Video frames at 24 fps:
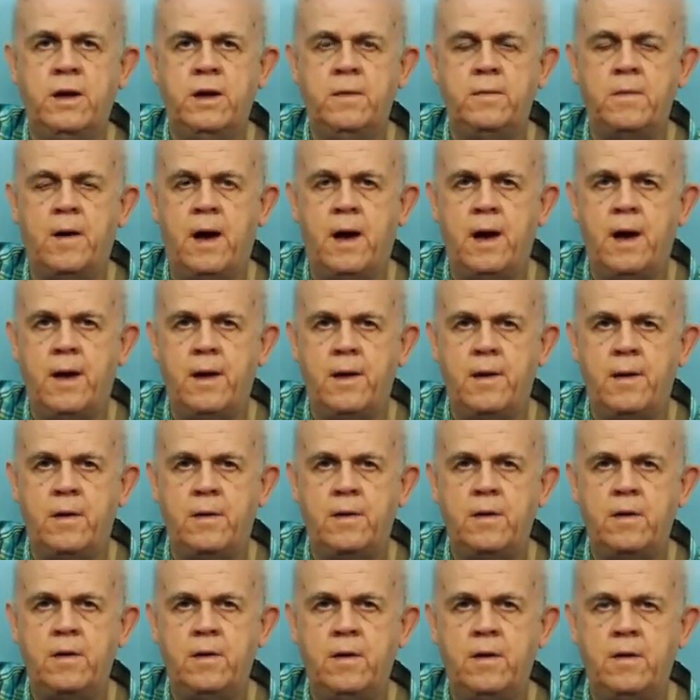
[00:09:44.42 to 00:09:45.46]
E
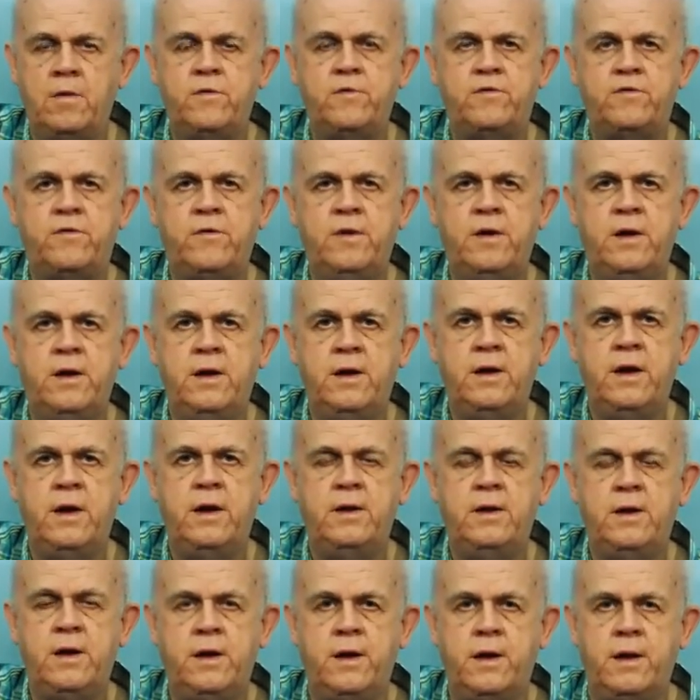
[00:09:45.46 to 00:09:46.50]
minor, C,
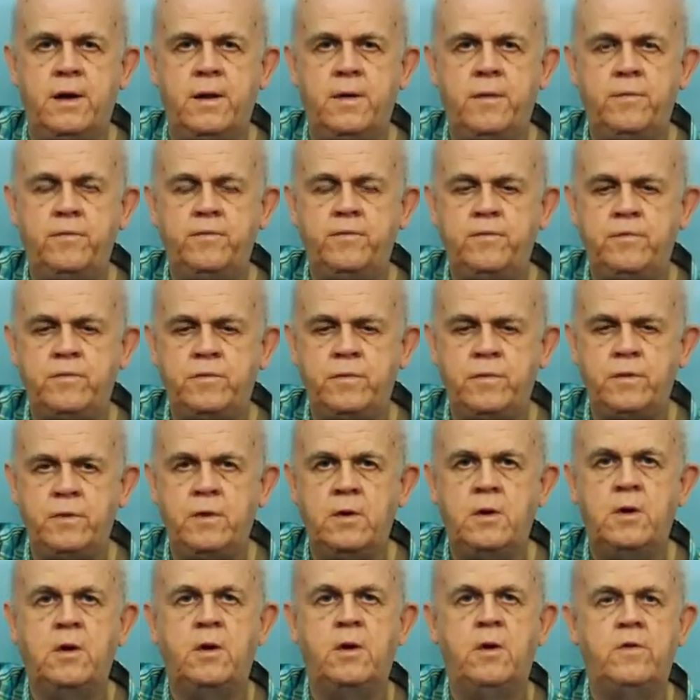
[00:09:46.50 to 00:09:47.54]
and D.
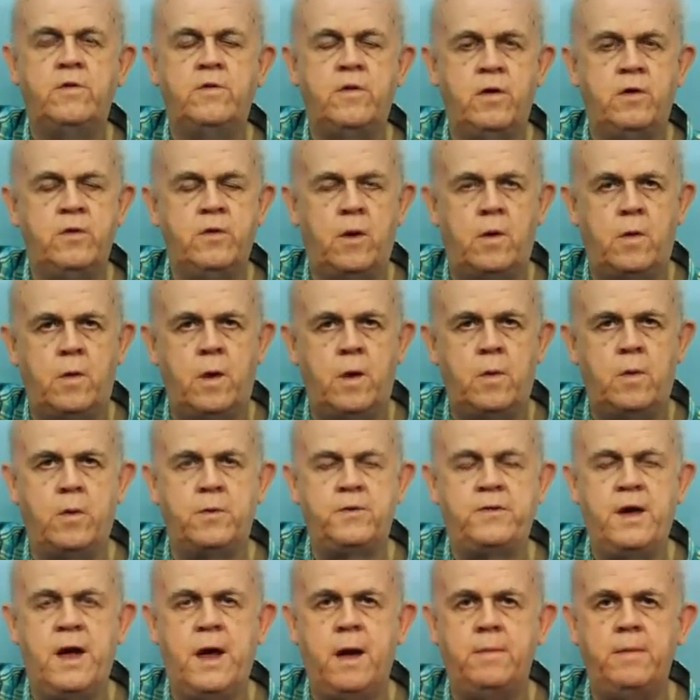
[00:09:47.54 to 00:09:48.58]
So do it one
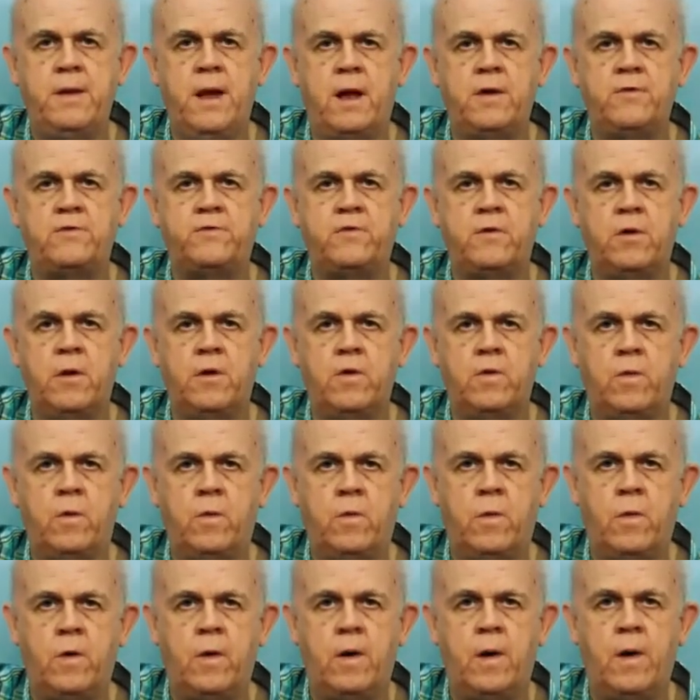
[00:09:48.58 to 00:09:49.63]
more time, downstroke.
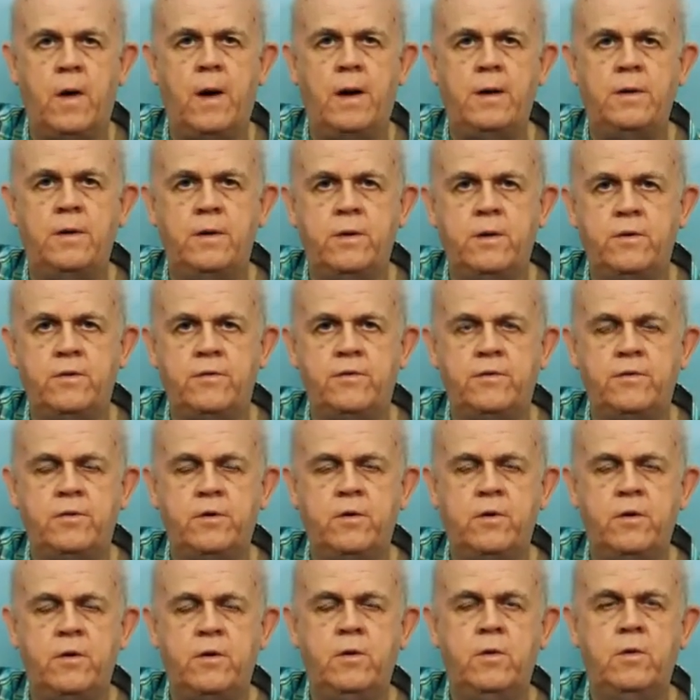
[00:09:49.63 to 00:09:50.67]
1,
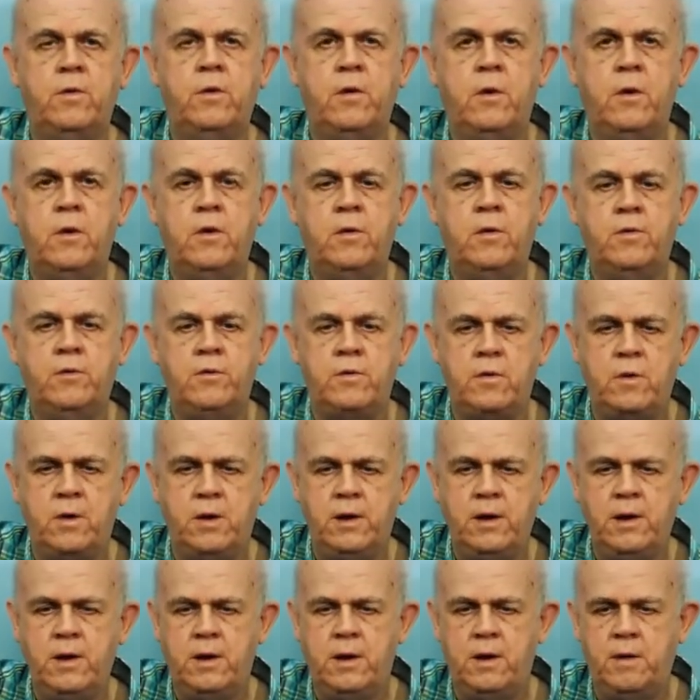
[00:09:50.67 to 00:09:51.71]
2,
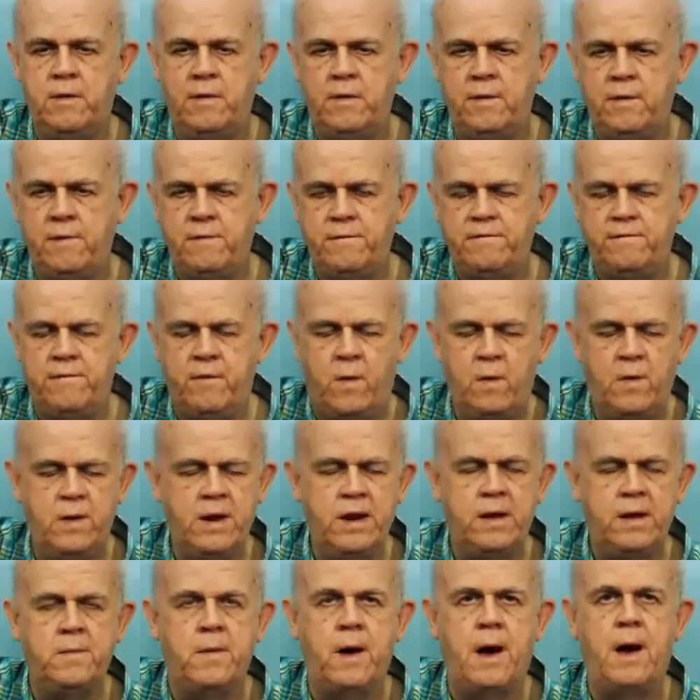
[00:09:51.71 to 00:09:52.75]
3,
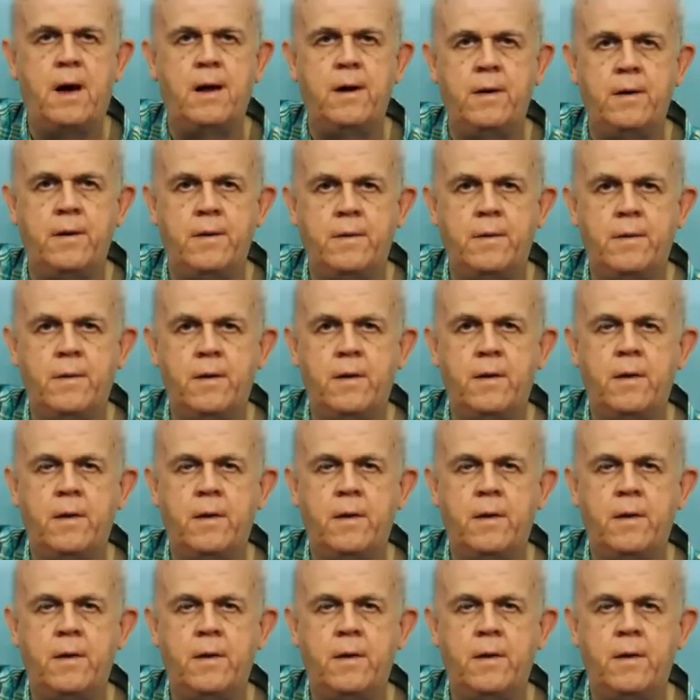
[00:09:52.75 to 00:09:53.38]
4, E minor.